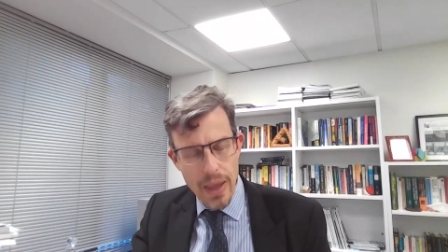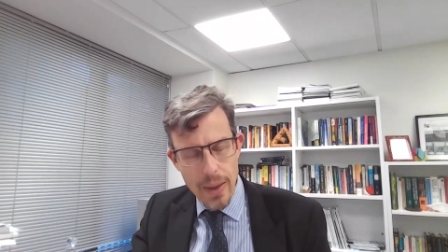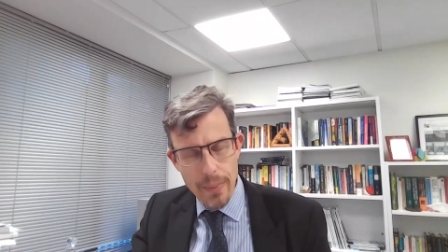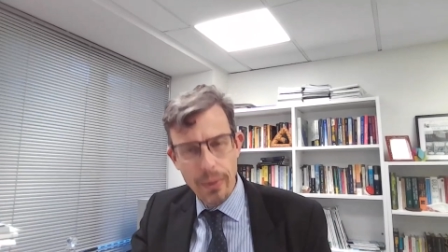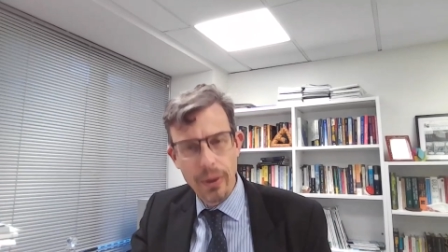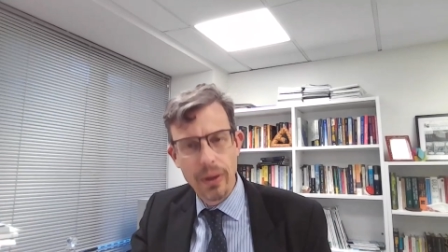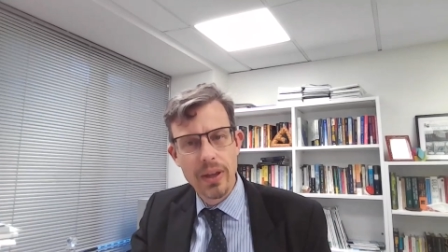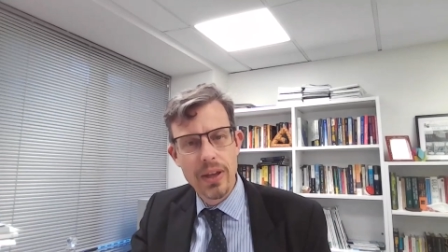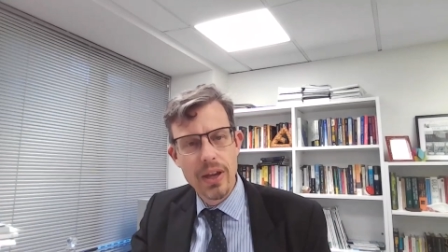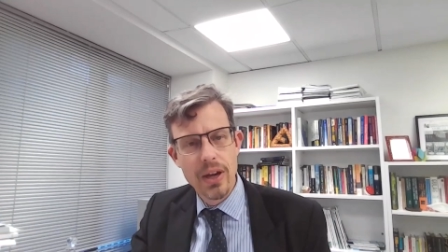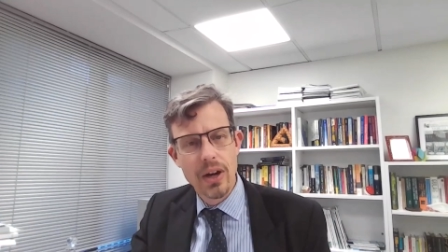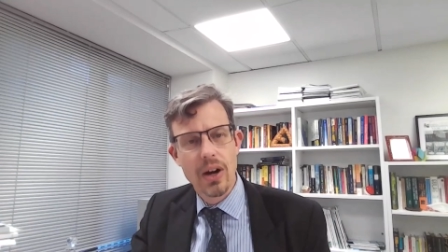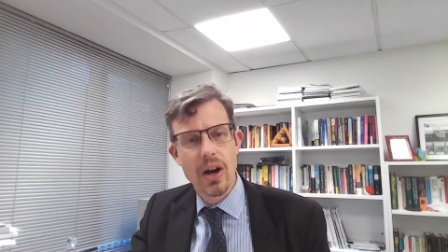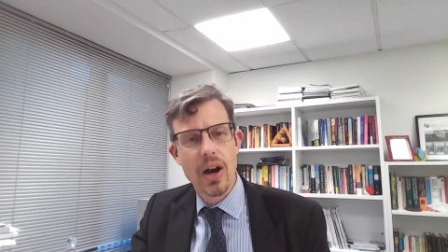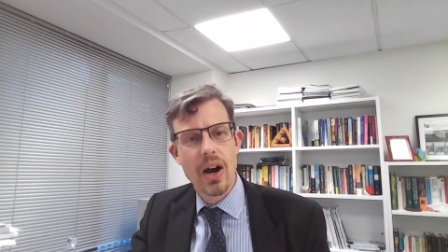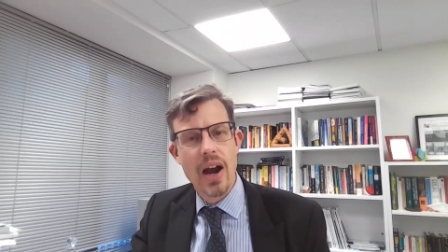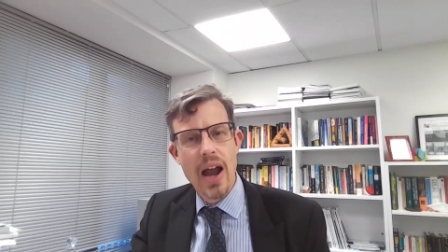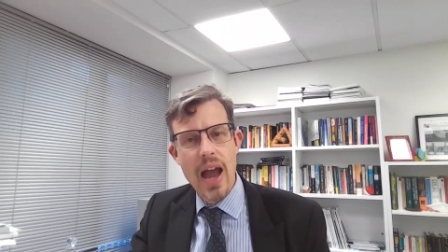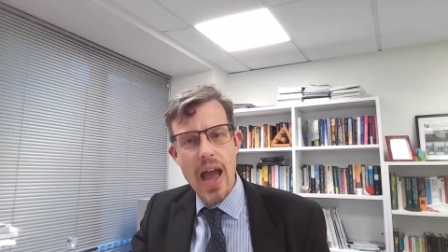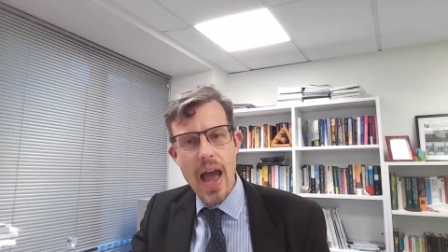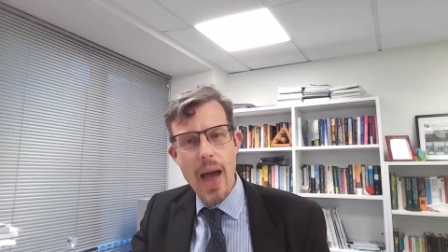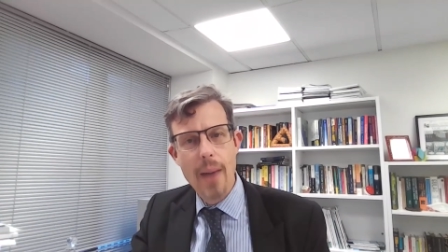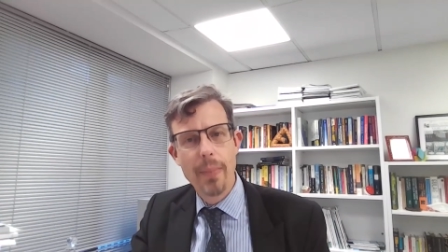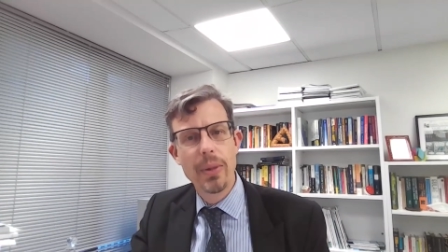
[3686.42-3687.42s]
people here
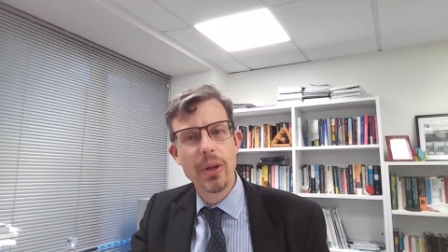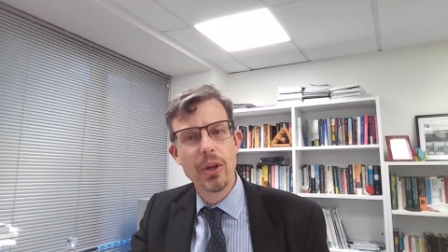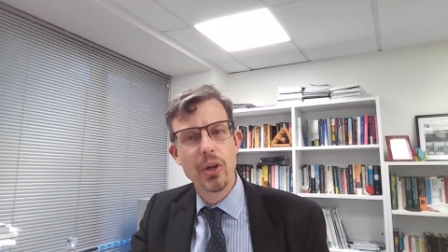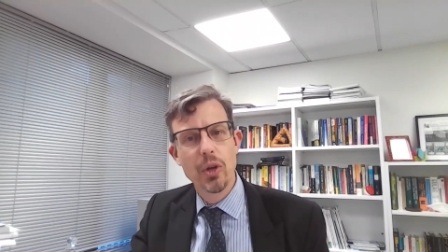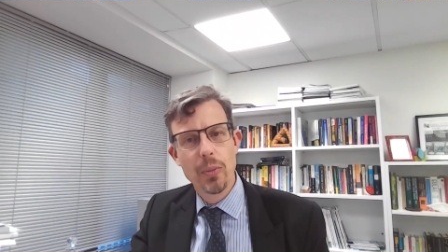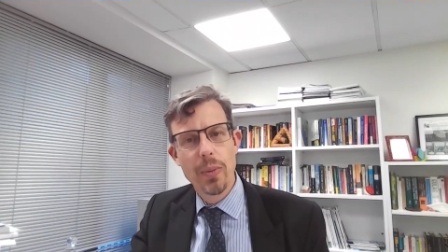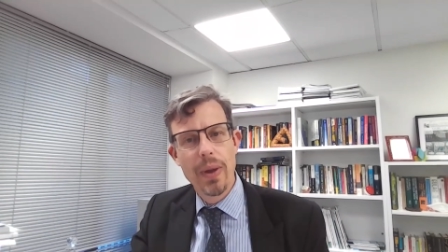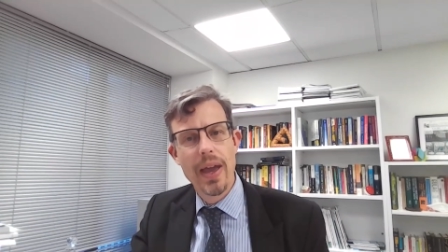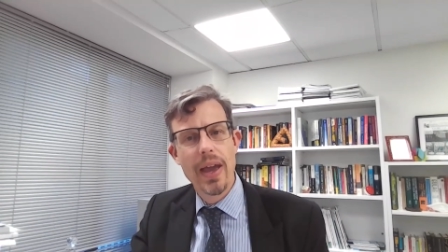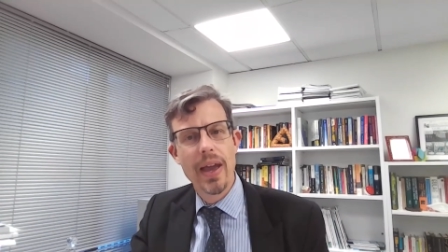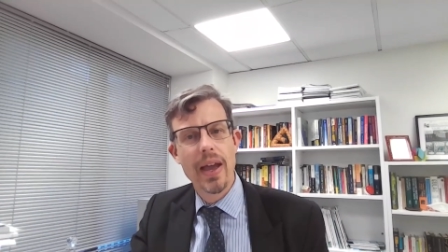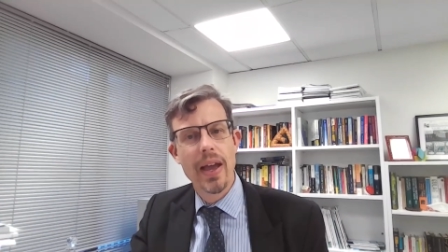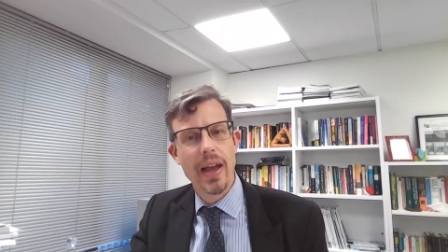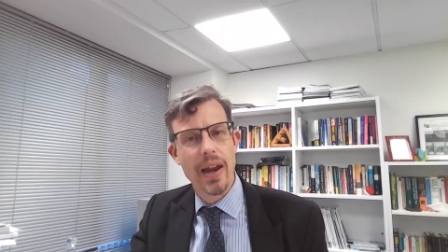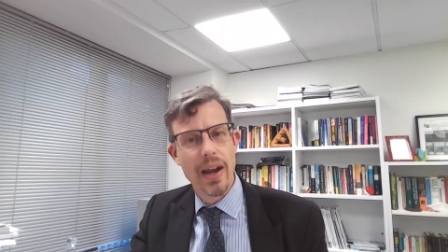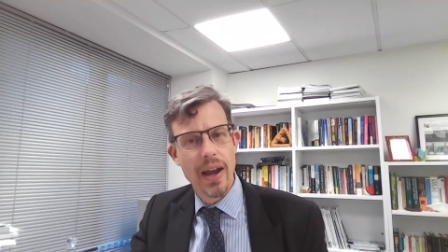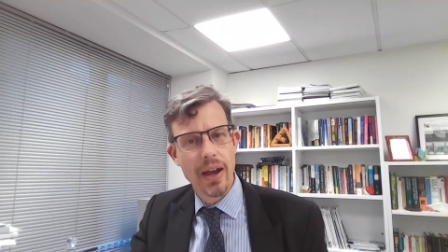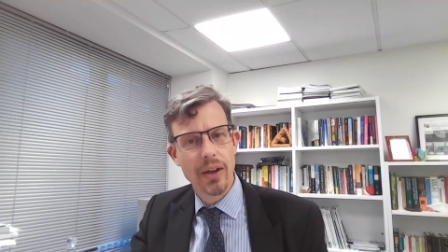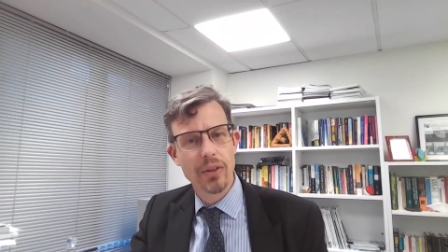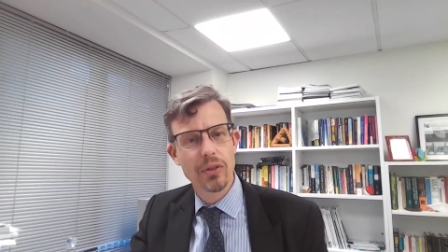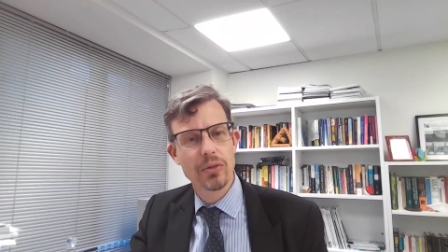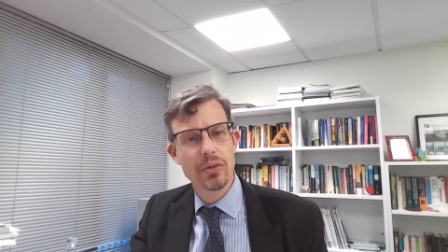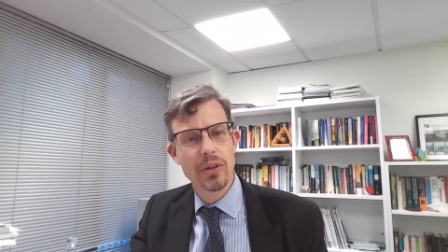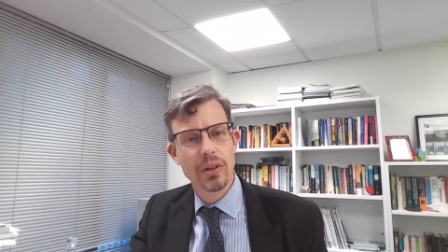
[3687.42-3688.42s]
are happy to pay
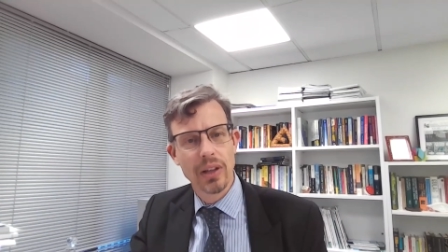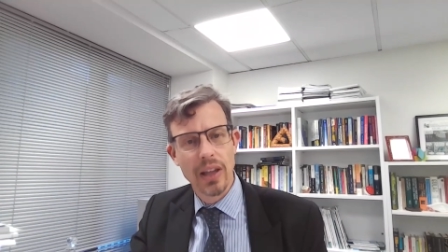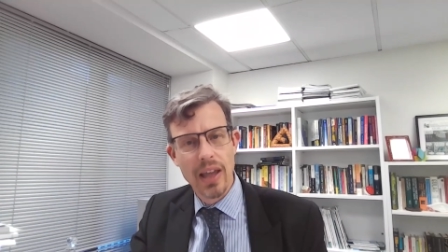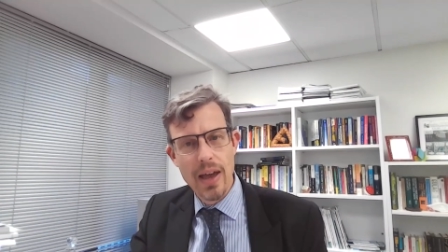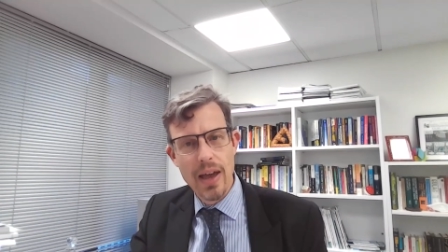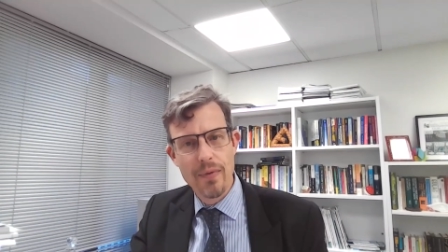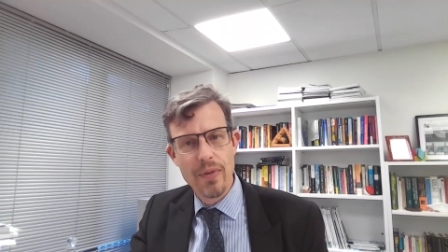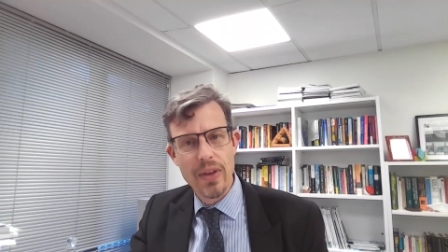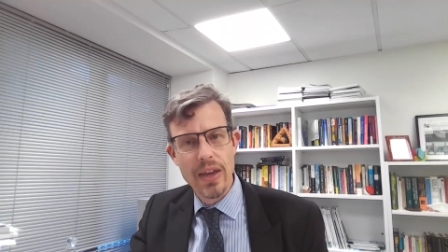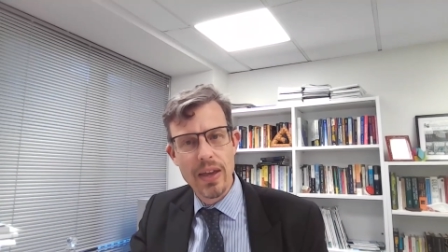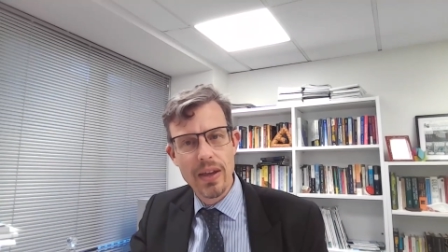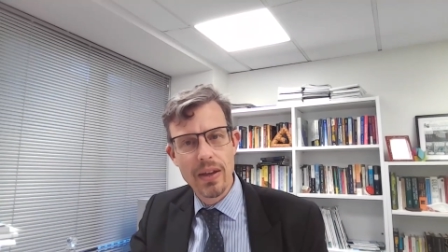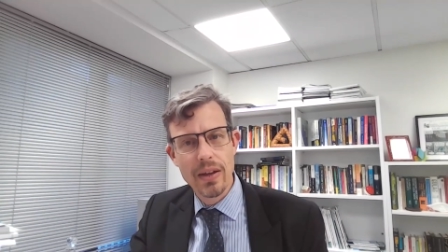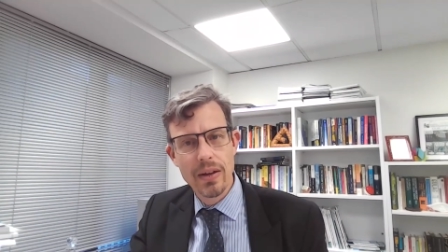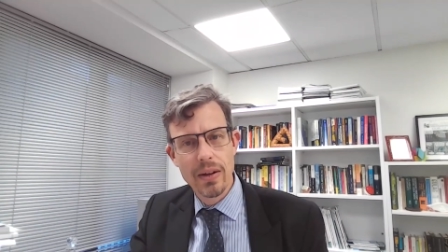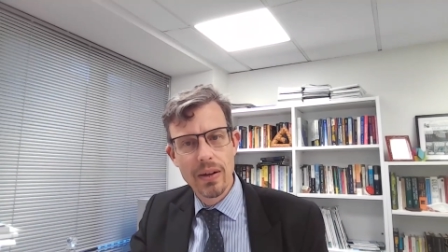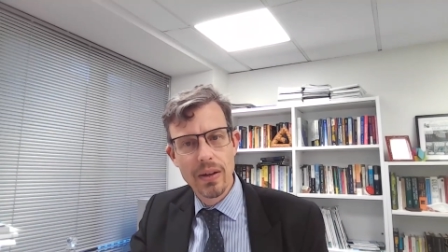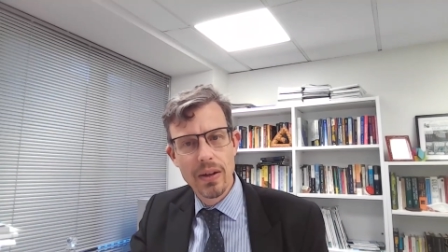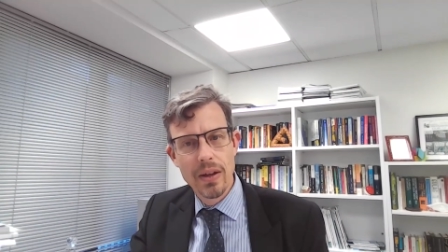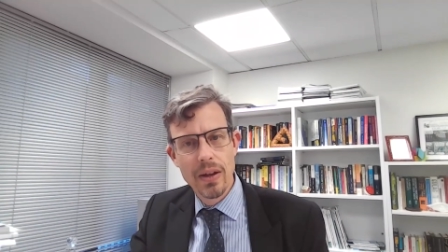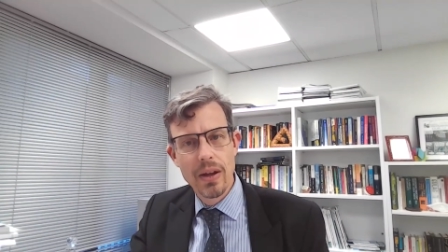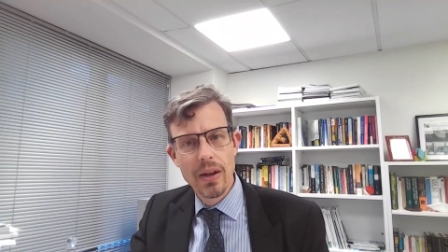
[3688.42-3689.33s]
an extra levy